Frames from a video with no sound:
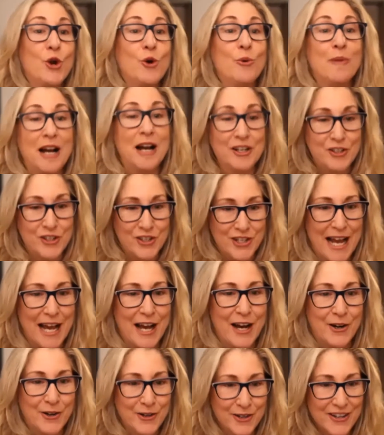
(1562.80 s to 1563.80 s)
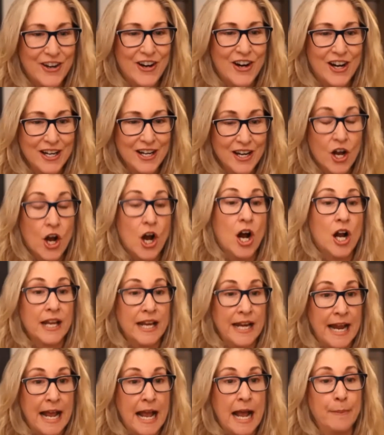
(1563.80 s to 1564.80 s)
much now on
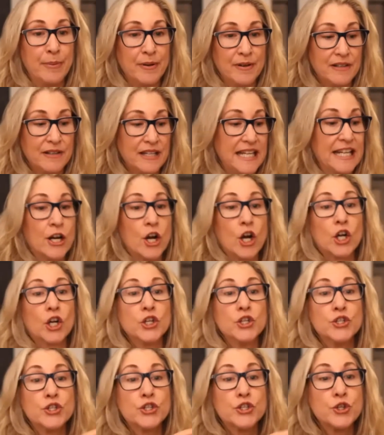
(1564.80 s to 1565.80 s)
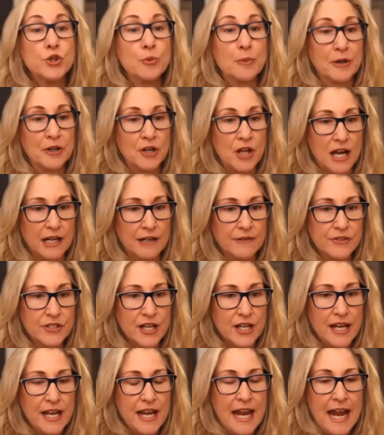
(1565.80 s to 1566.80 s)
an app in our consumer lives.
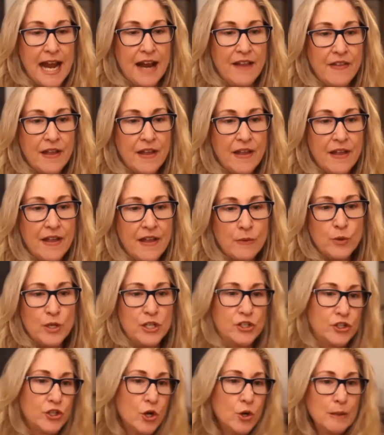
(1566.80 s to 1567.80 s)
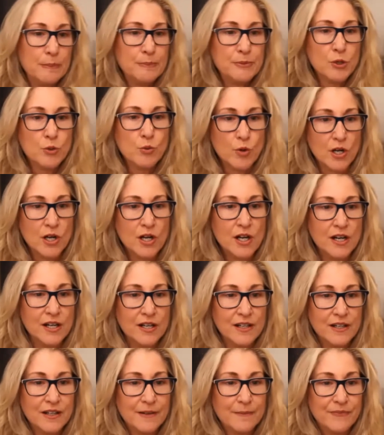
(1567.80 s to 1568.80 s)
And then we show up to work,
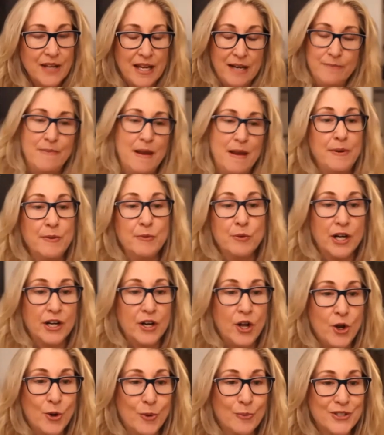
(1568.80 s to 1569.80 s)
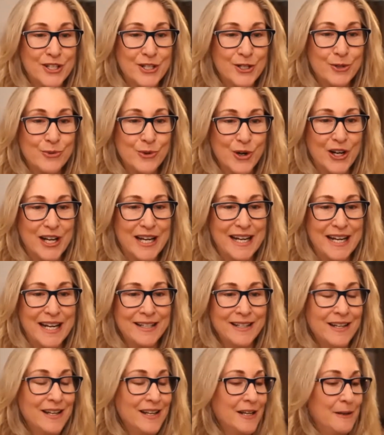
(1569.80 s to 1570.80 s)
and maybe we're at home still working.
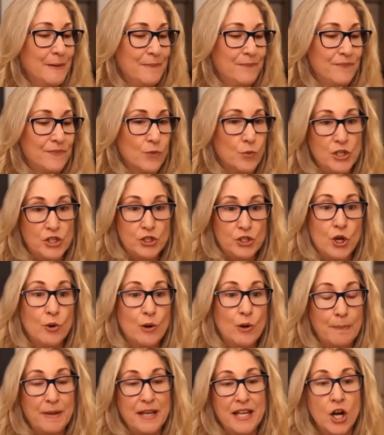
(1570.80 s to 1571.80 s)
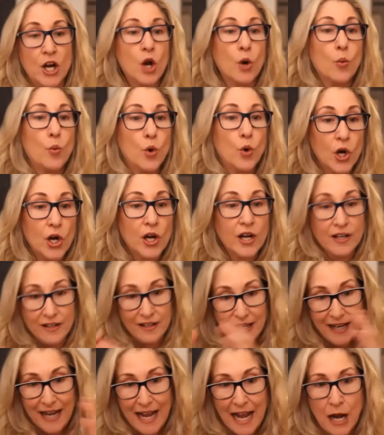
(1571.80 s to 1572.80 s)
We show up in our work
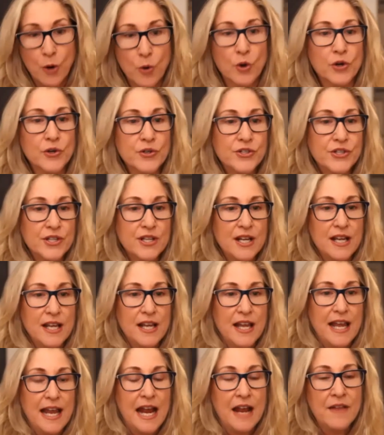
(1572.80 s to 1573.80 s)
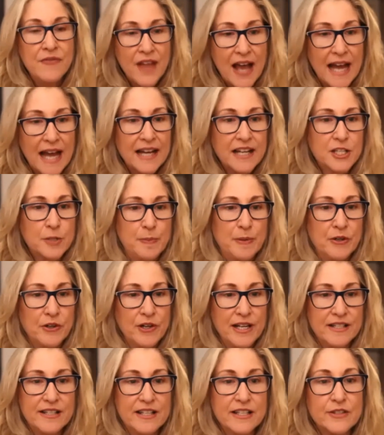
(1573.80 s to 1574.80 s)
hours, and that
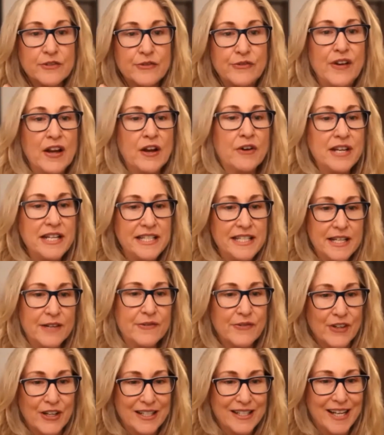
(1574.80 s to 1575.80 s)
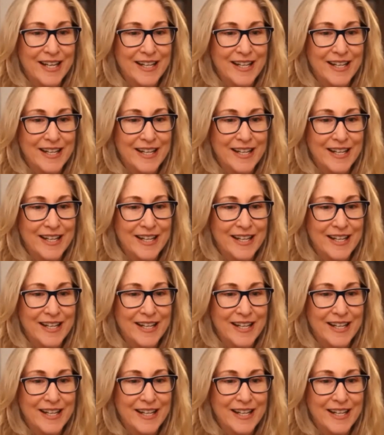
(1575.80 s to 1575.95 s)
experience is very different